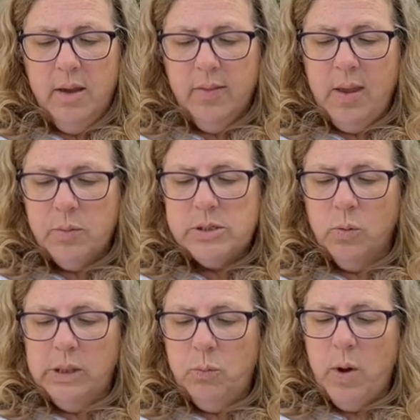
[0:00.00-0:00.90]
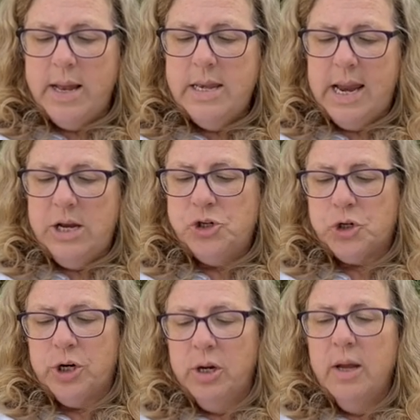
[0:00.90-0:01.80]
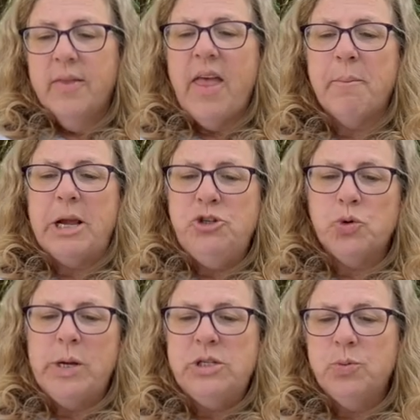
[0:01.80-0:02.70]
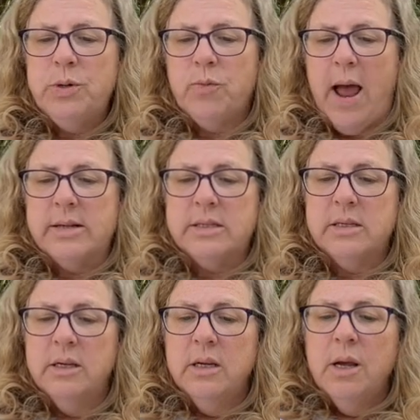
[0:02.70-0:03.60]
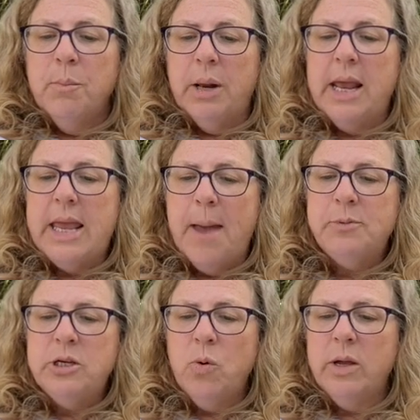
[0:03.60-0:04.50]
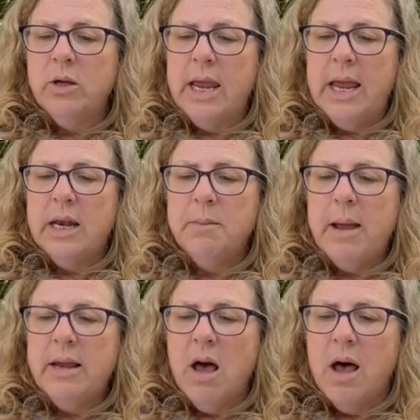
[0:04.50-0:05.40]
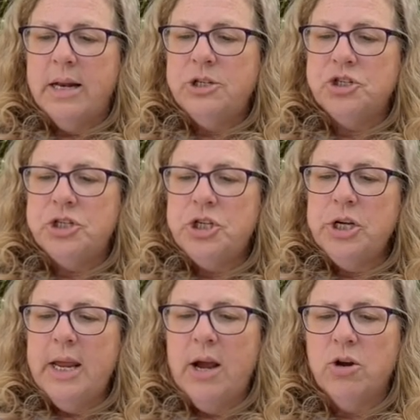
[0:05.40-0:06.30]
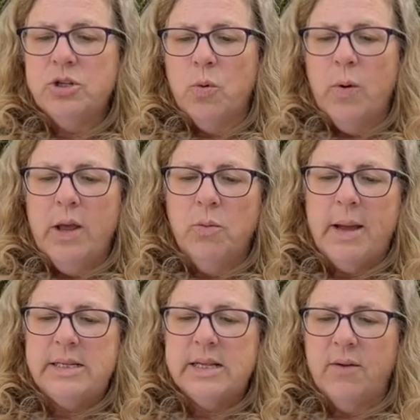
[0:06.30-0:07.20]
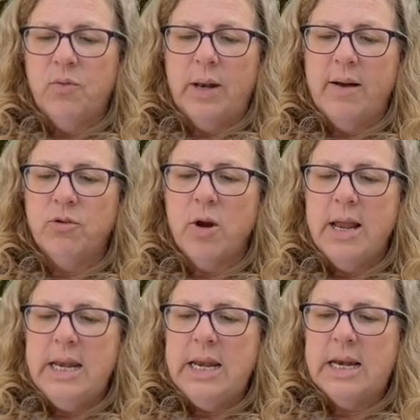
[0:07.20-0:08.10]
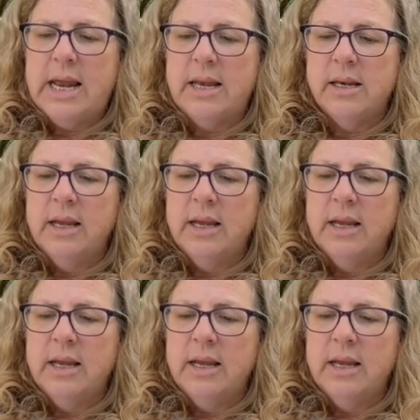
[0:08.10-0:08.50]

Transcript: There was only one danger, that my joints would rust. But I kept an oil can in my cottage and took care to oil myself whenever I needed it.